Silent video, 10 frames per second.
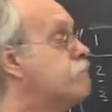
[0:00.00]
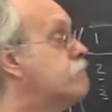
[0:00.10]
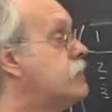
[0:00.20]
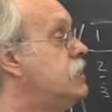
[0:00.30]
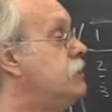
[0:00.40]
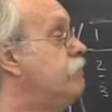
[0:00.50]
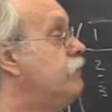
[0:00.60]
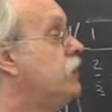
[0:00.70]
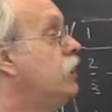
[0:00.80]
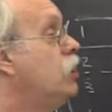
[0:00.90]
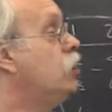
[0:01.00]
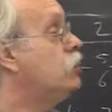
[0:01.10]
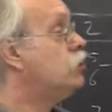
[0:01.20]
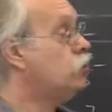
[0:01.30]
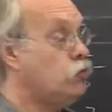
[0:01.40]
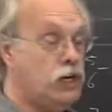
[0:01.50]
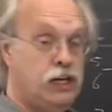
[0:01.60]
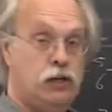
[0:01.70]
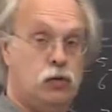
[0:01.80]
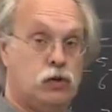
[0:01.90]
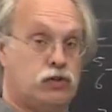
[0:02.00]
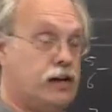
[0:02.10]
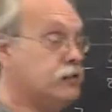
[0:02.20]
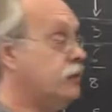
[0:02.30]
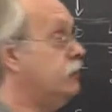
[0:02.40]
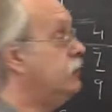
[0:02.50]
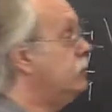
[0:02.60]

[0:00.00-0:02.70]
Okay. So the way he would translate that